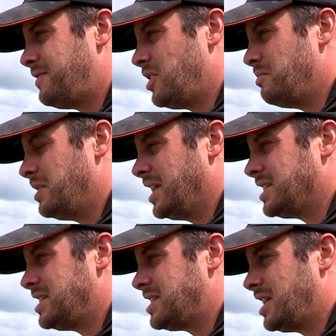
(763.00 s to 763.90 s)
few
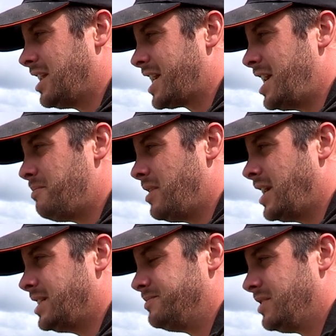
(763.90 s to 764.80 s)
minutes until I get a
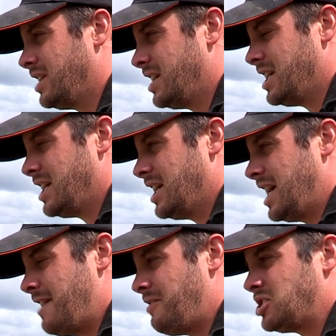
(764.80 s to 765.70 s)
bite.
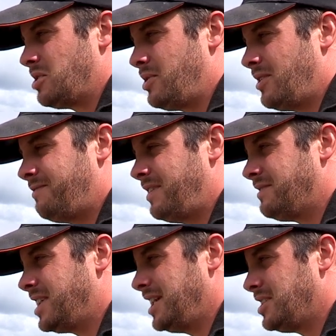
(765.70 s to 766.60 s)
If I was to put
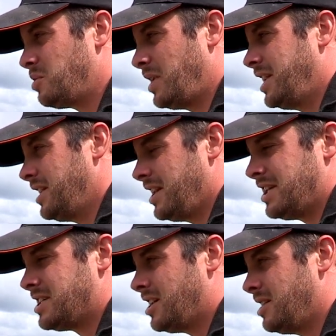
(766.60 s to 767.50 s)
15, 20 in at a
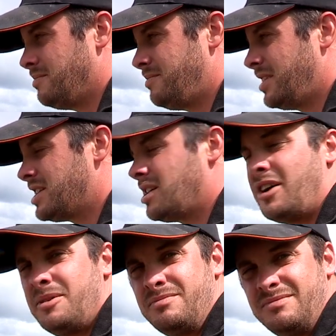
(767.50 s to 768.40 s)
time, by the
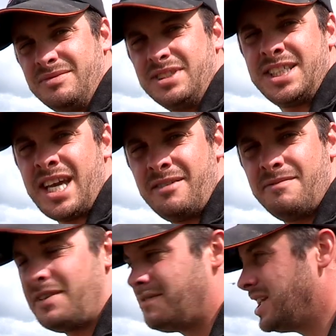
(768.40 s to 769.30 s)
time 10,
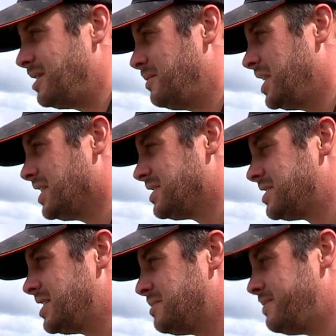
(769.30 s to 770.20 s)
15 minutes has